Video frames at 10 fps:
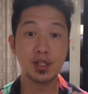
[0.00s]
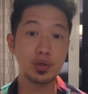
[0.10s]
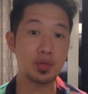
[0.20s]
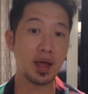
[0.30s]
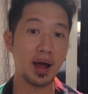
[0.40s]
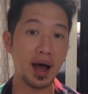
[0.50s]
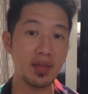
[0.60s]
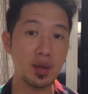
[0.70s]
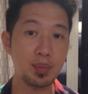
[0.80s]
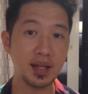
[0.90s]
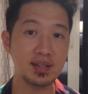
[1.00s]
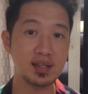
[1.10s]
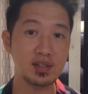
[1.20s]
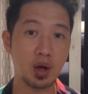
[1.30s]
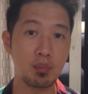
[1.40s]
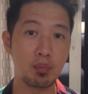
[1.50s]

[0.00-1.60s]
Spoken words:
So there are other places on